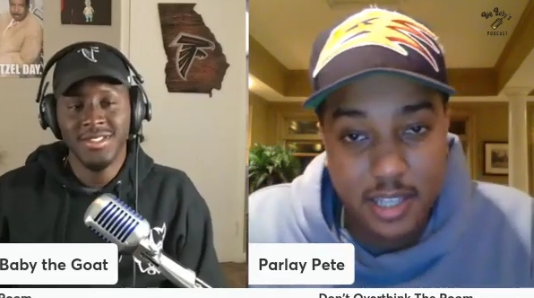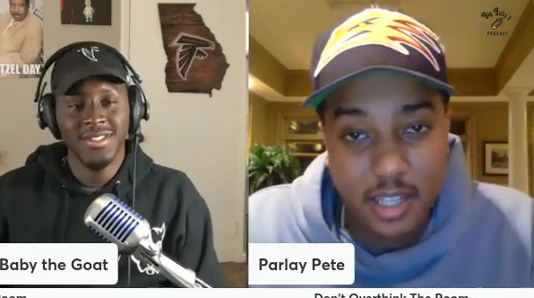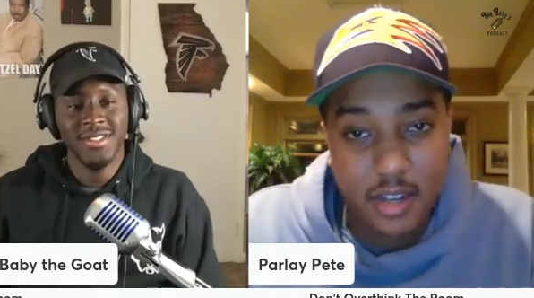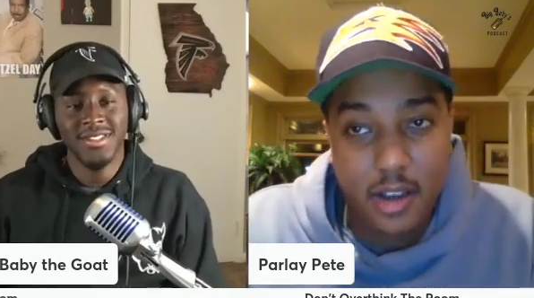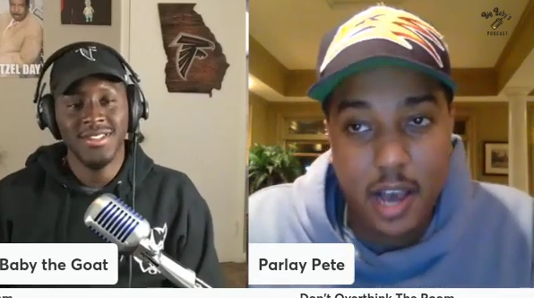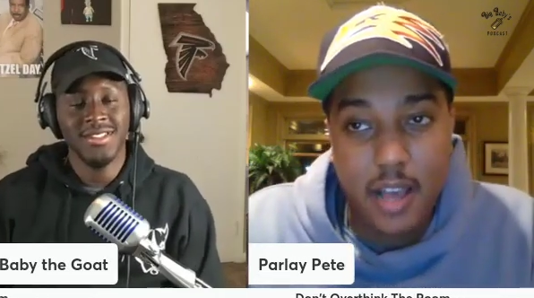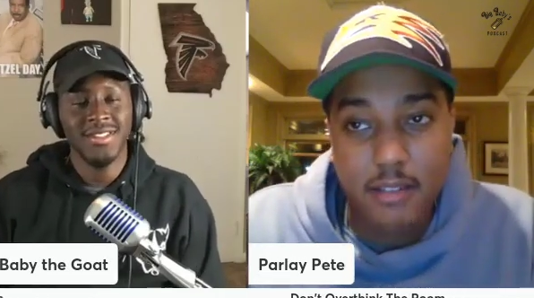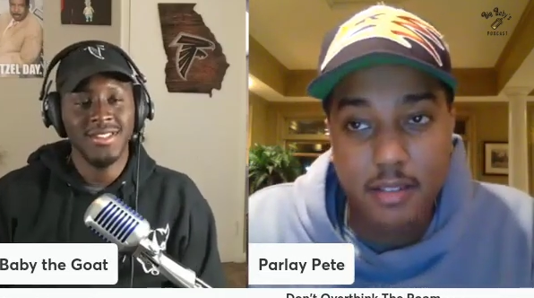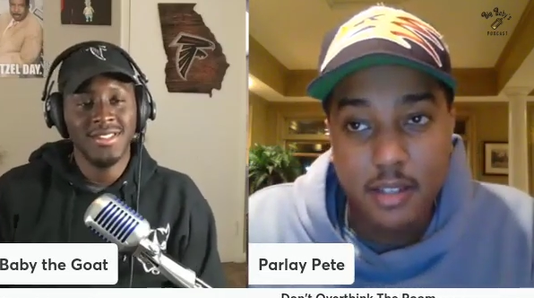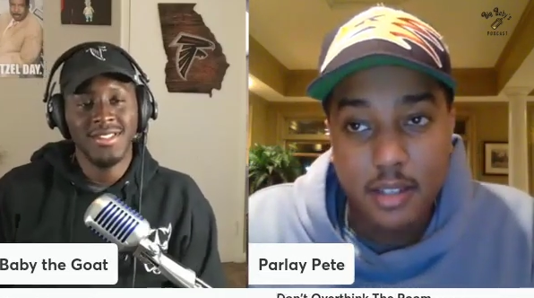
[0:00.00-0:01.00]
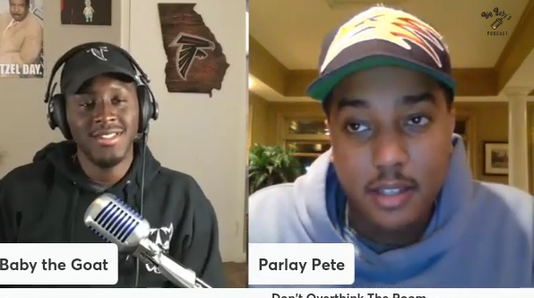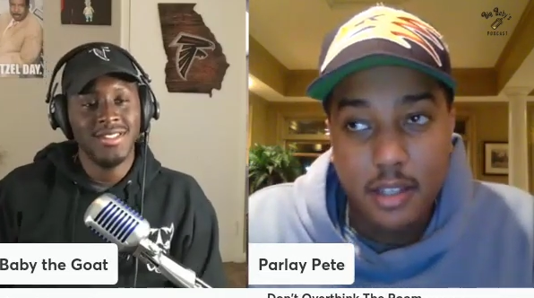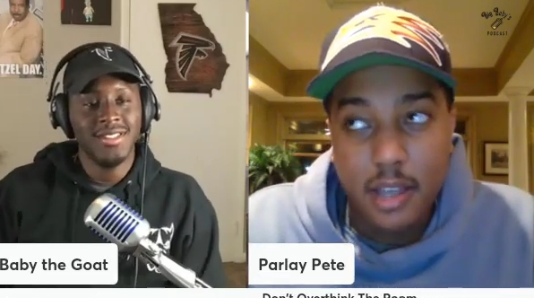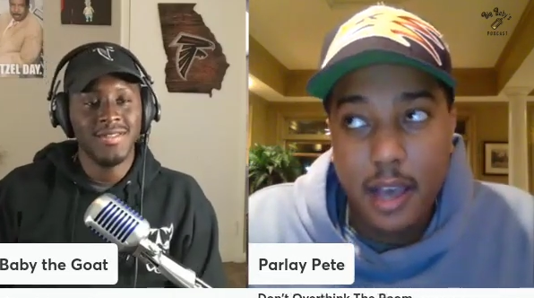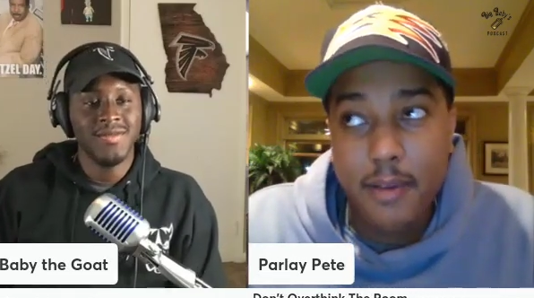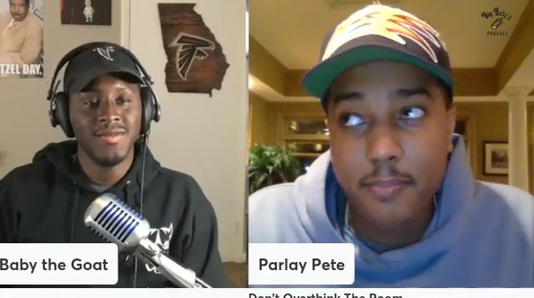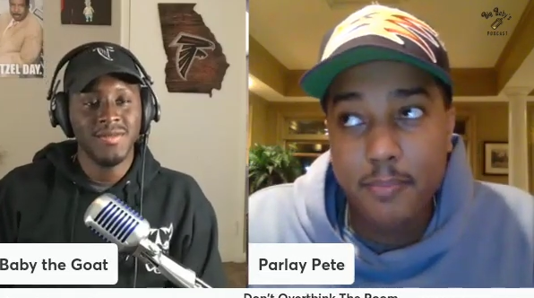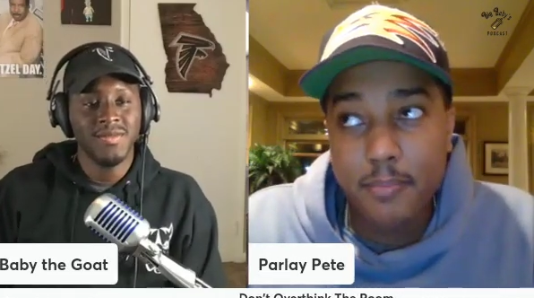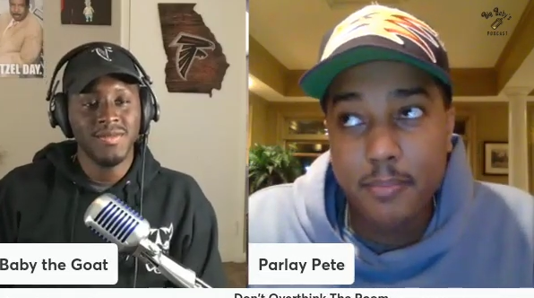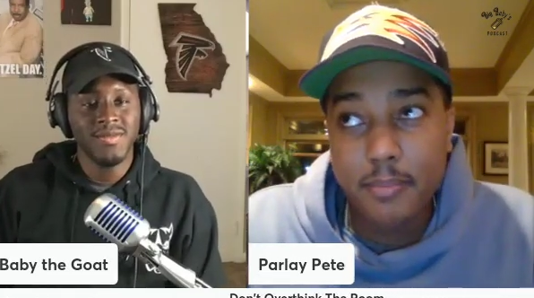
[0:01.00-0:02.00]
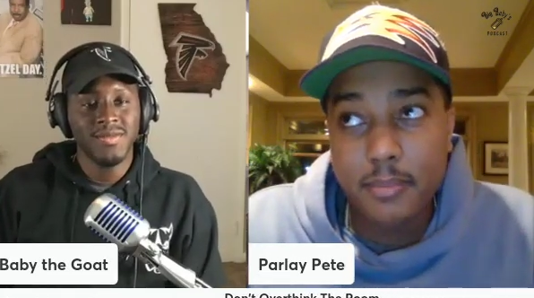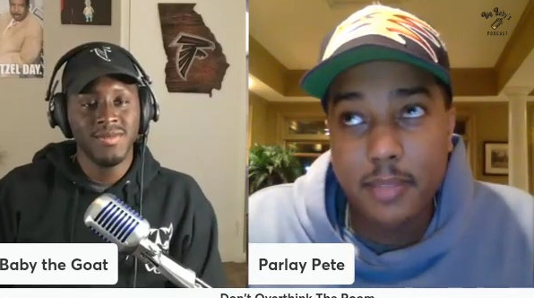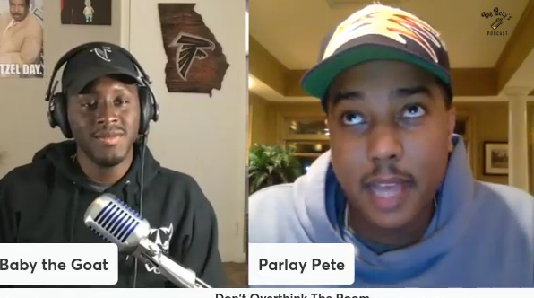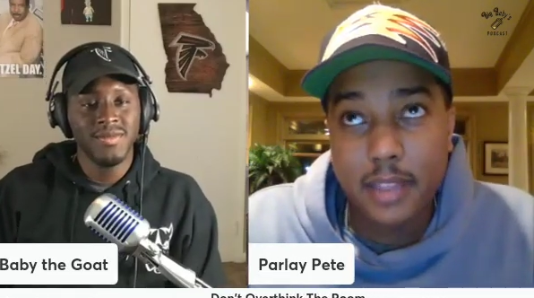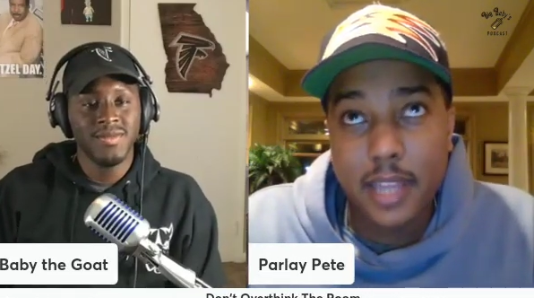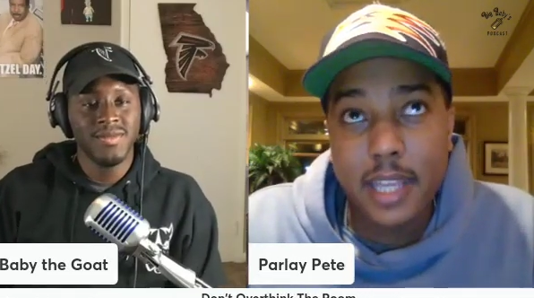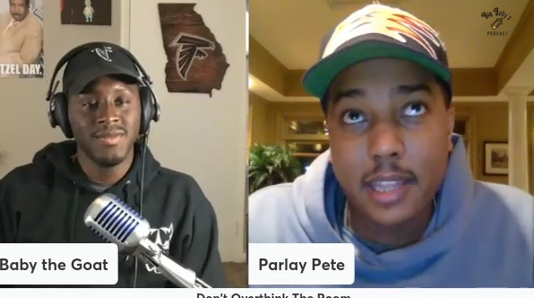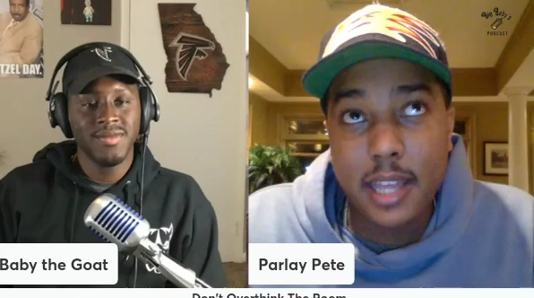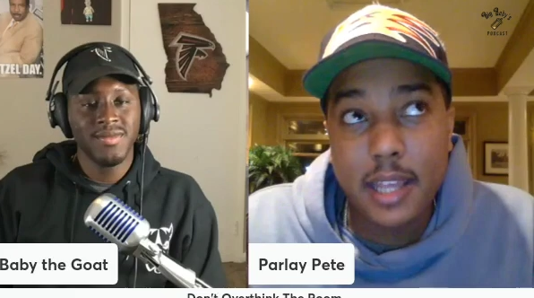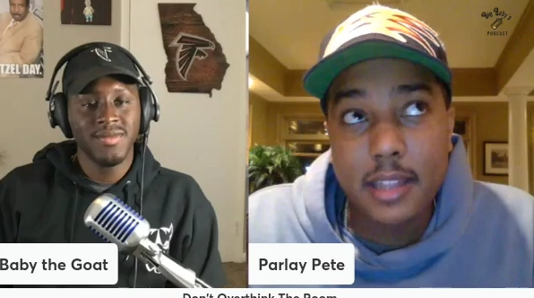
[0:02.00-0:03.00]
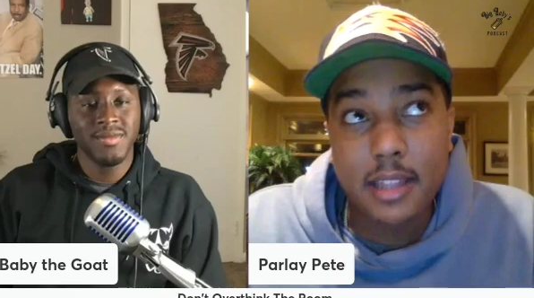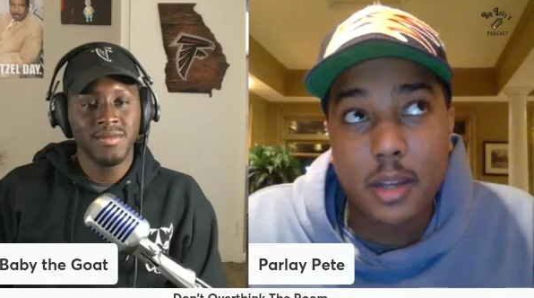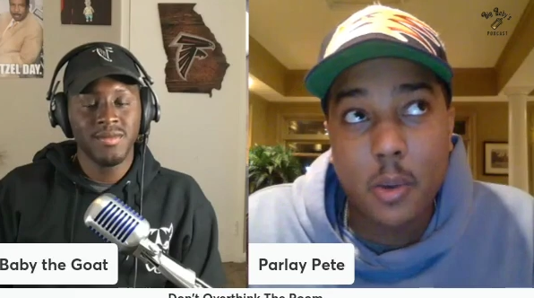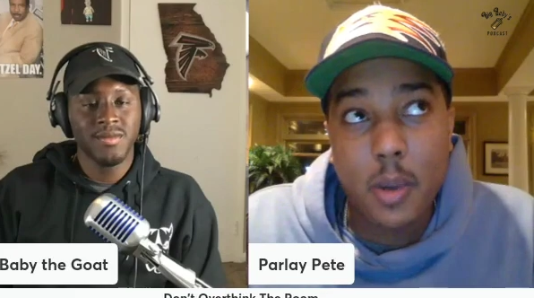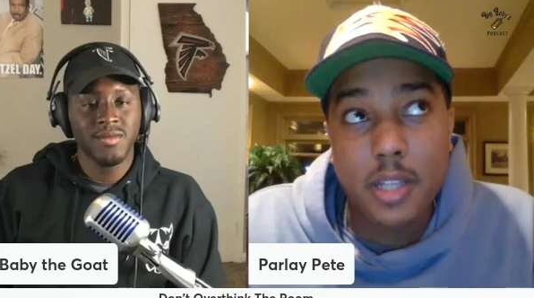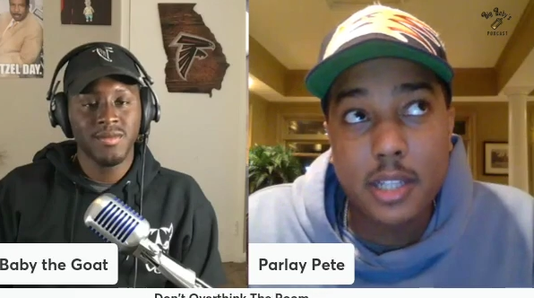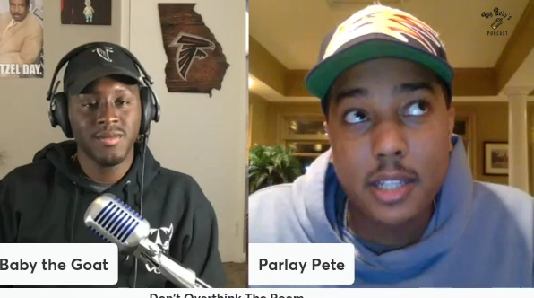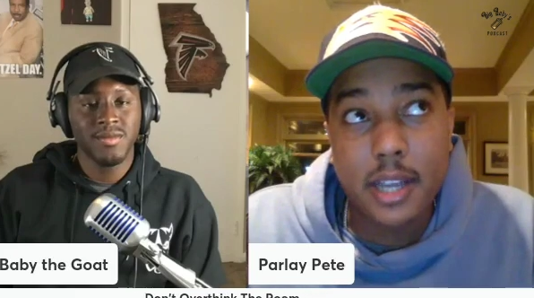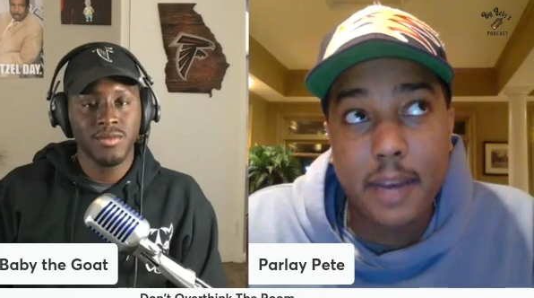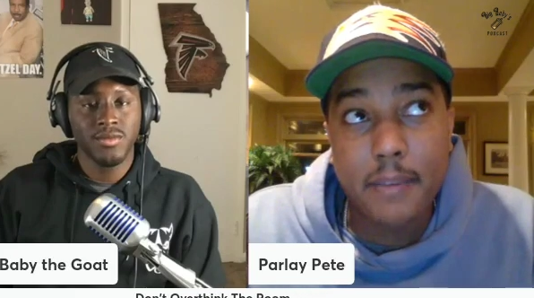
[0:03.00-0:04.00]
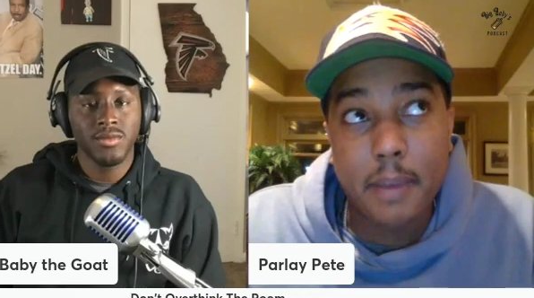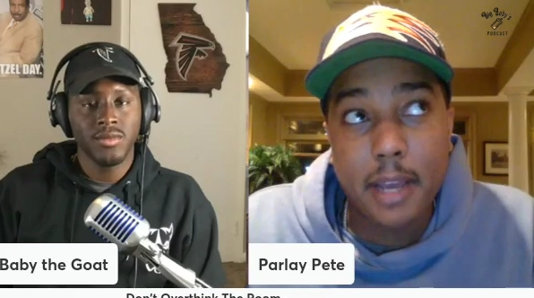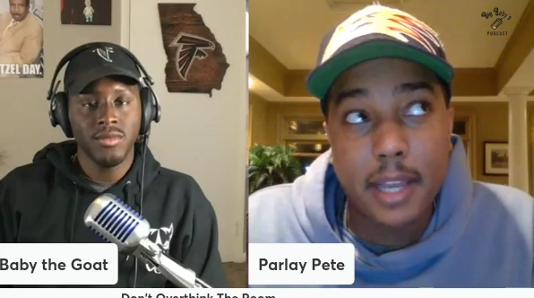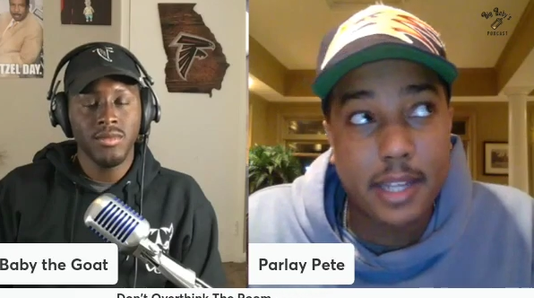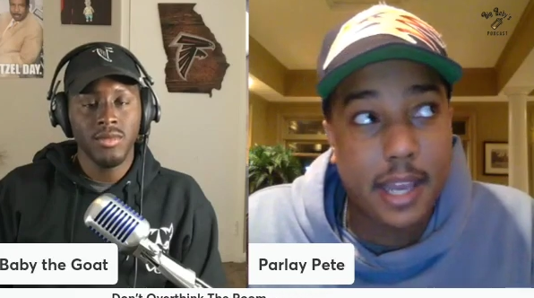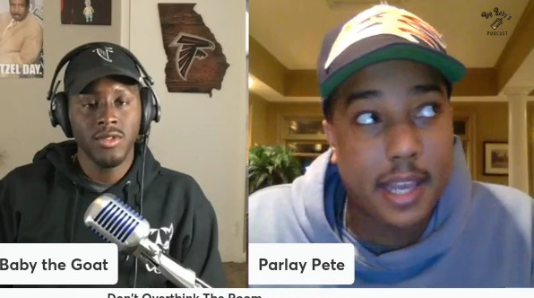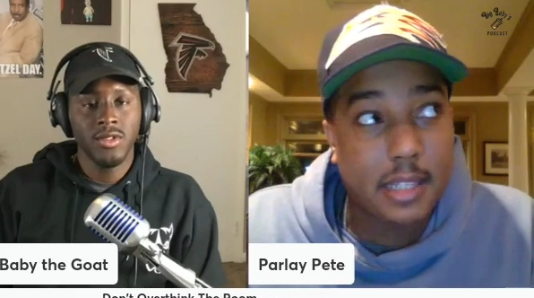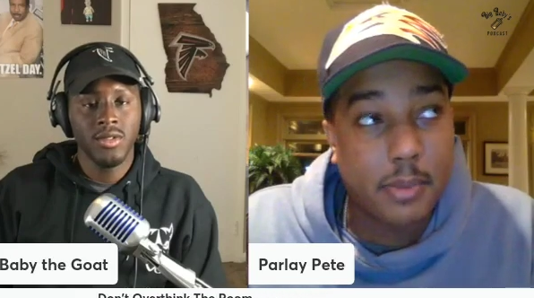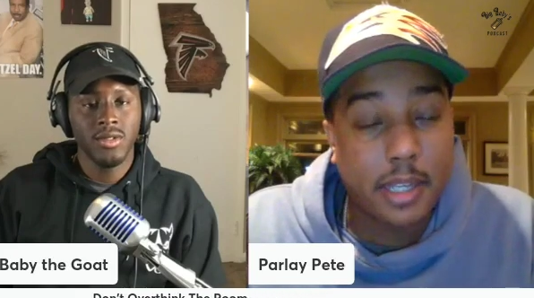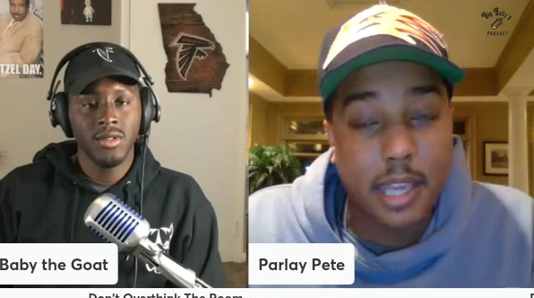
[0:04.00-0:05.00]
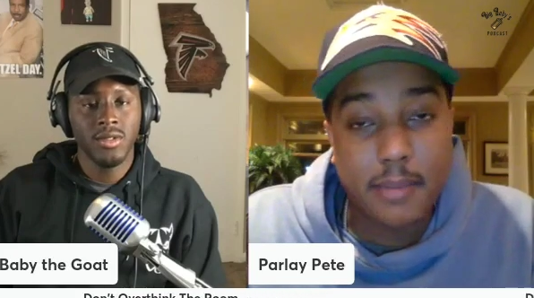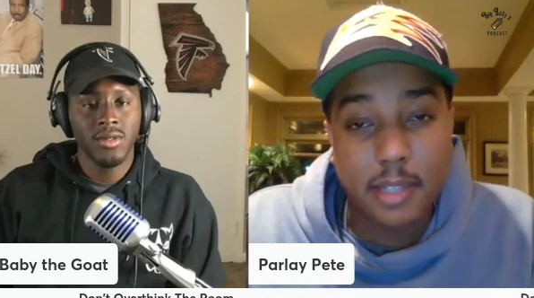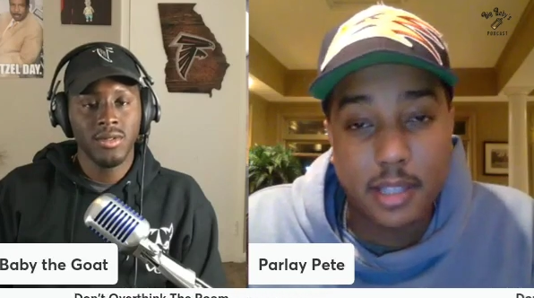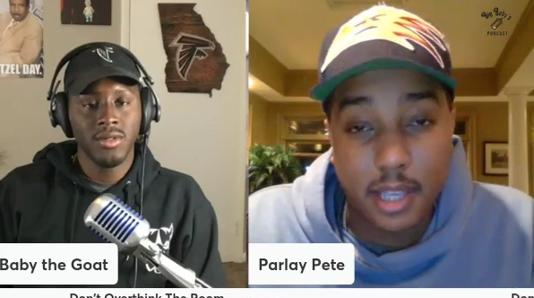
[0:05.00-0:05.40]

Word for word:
Speaker 1: You know, I I I think that the question that everybody had to ask when it came to the